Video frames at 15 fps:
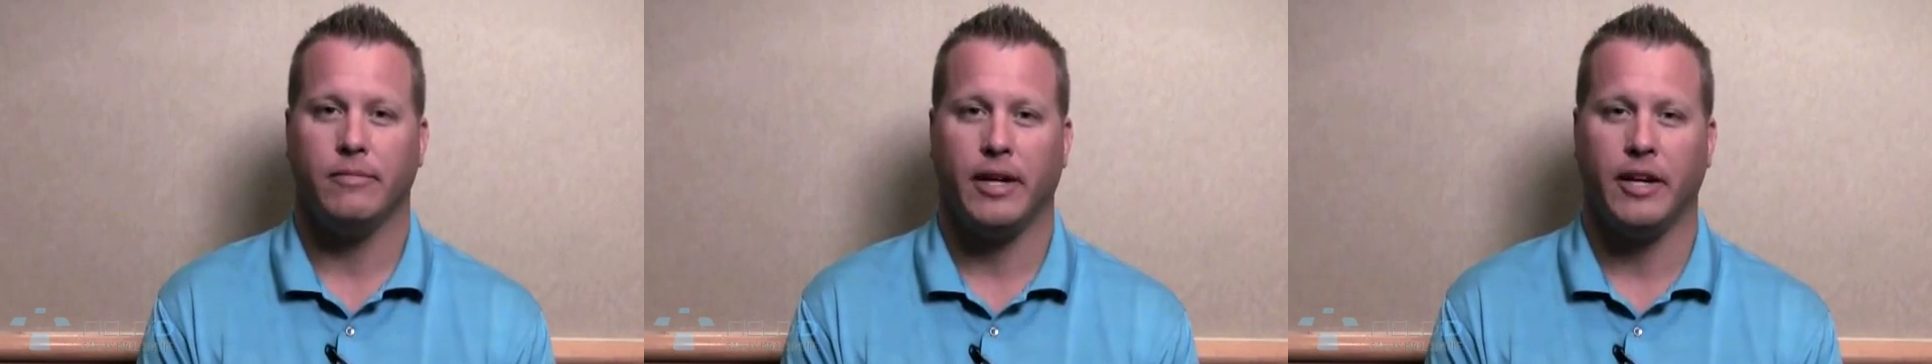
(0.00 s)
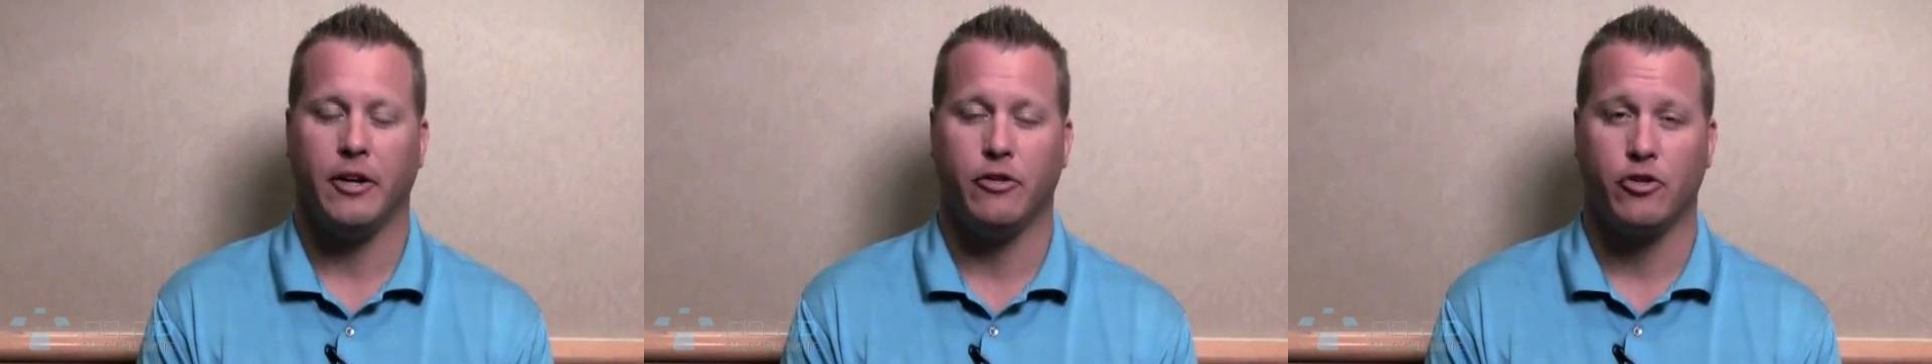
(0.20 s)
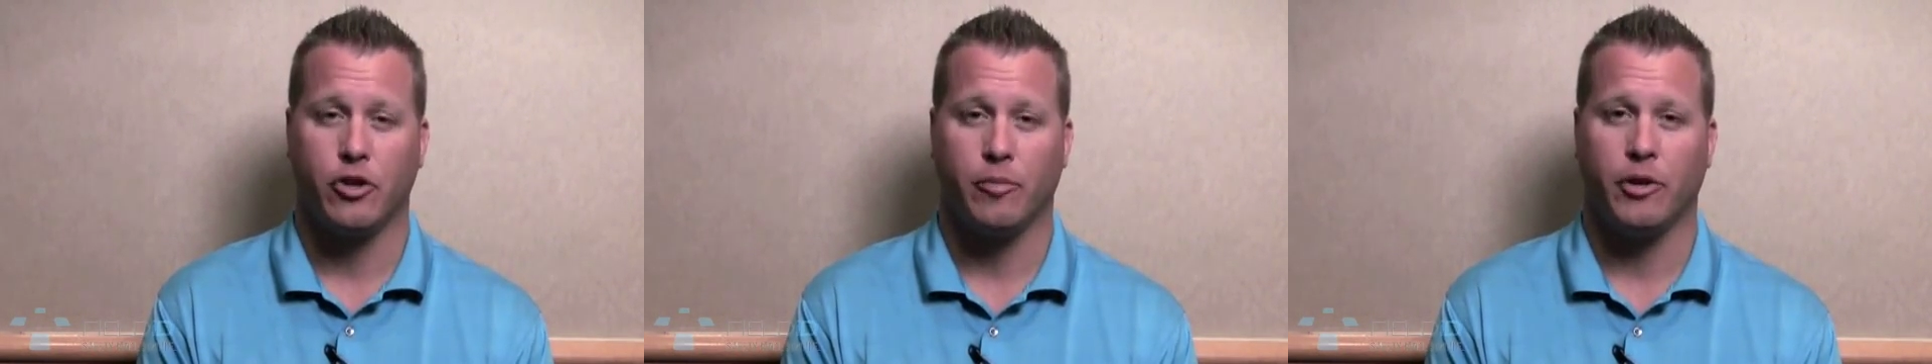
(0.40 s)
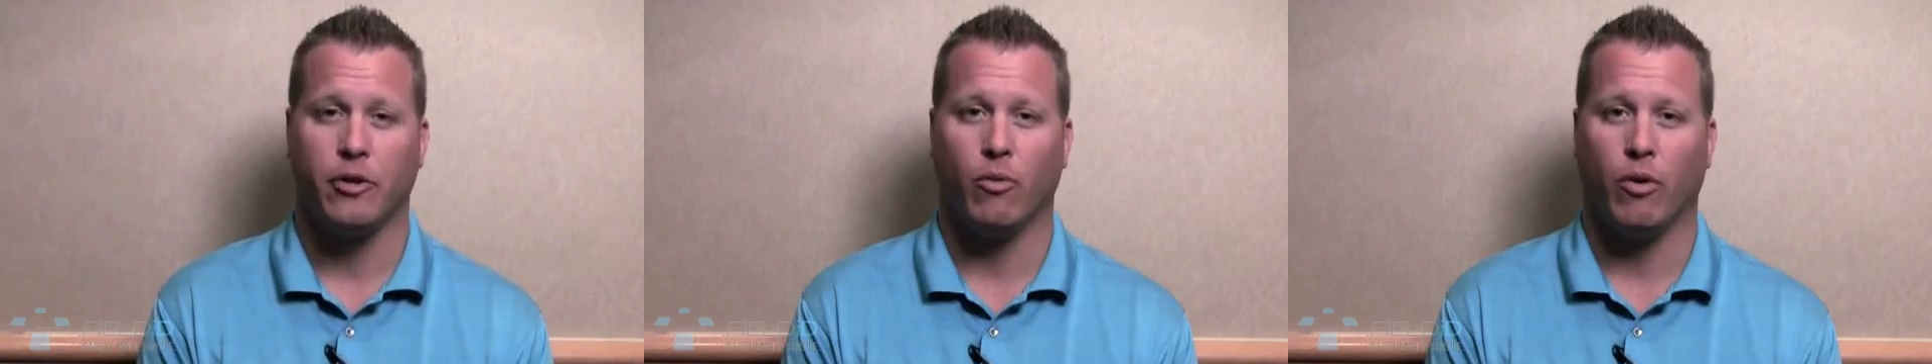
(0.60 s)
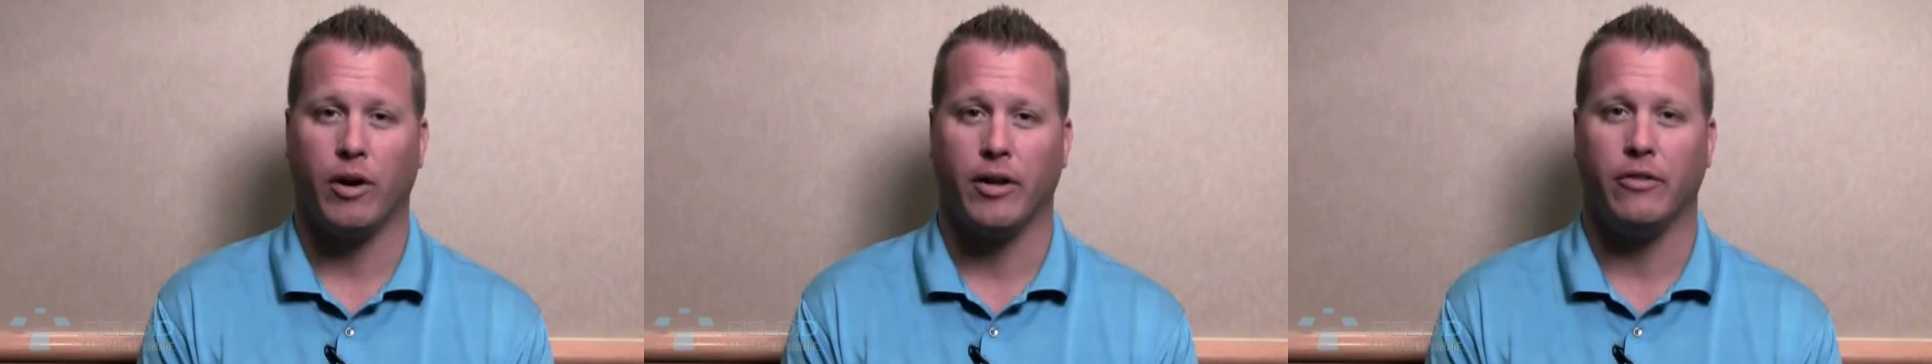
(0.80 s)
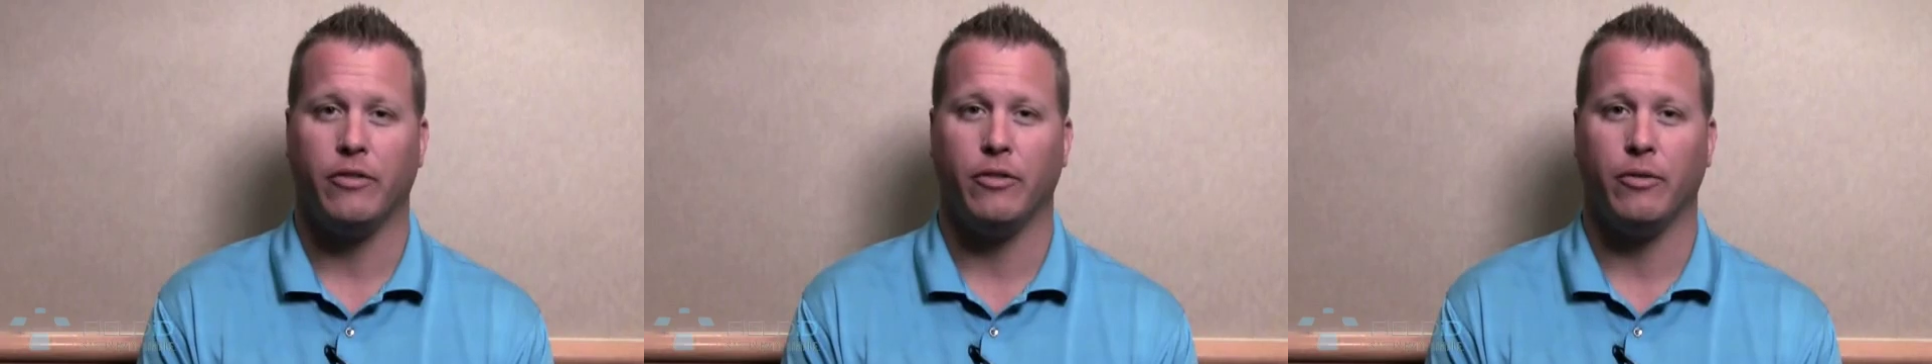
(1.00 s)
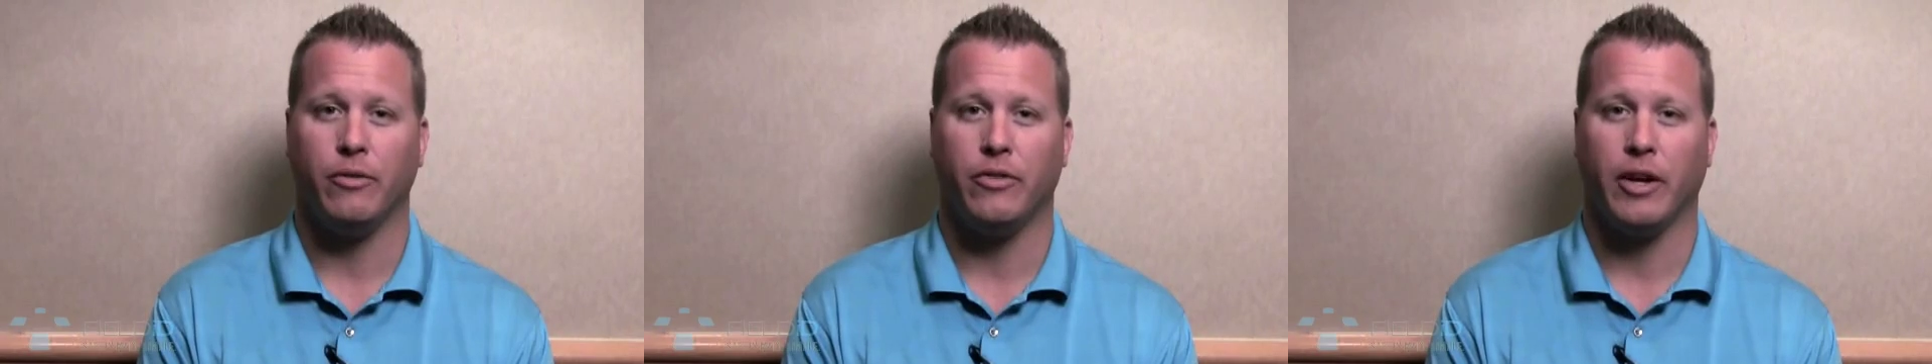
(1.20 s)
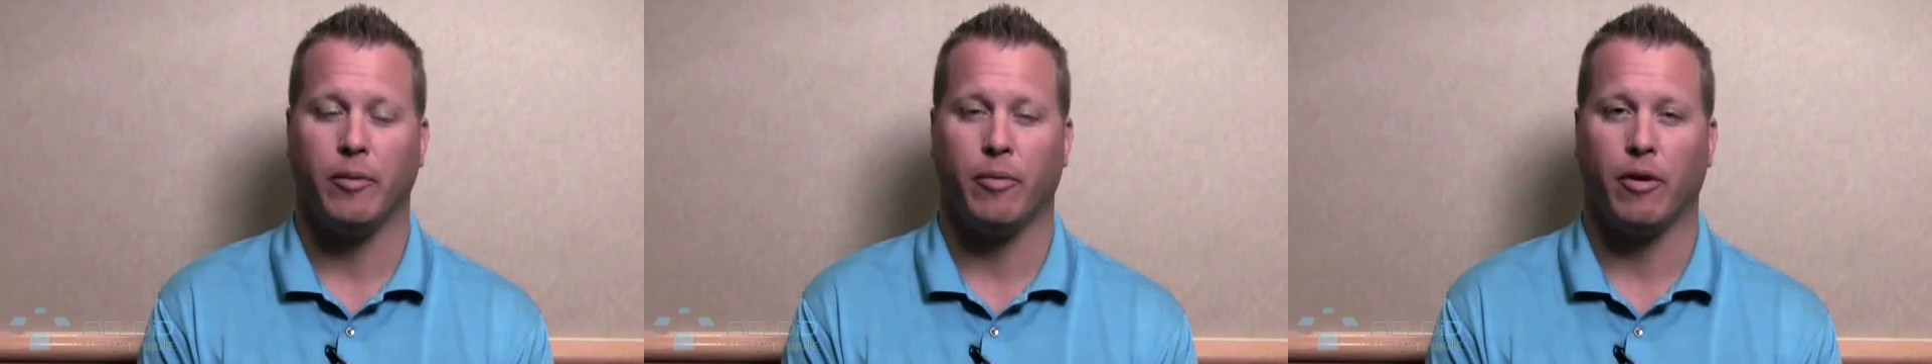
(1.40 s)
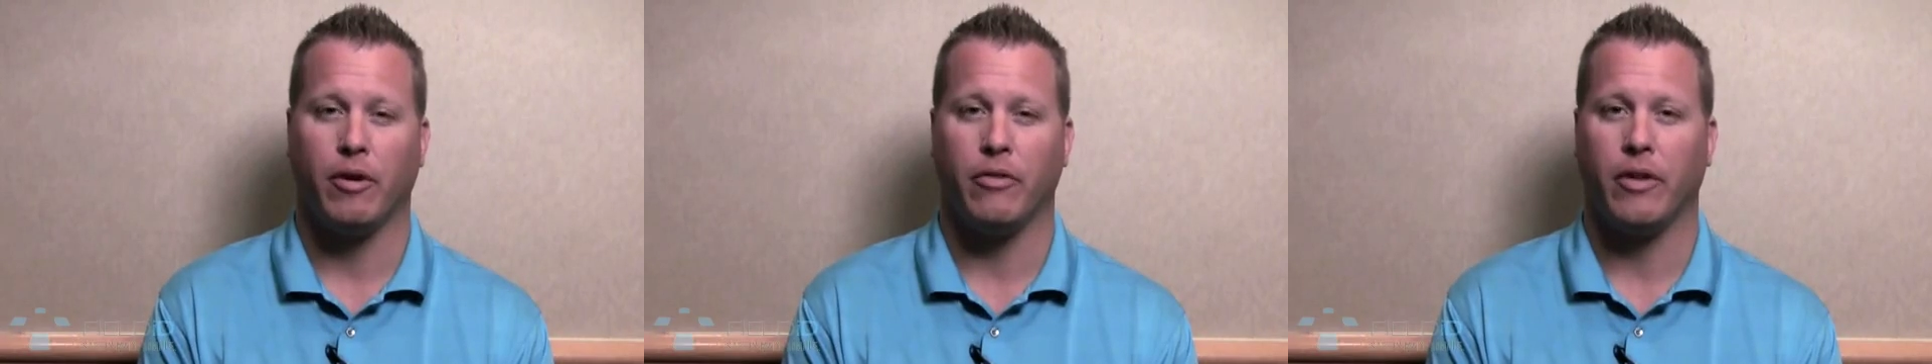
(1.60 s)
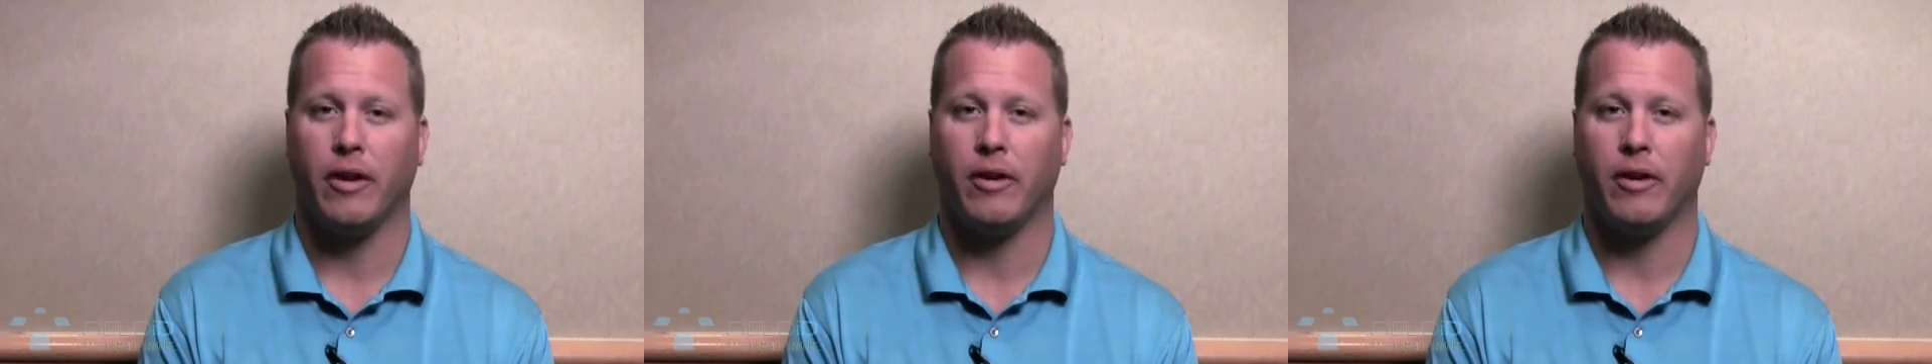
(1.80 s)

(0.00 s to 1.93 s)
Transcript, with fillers: any distributor wanting to take part in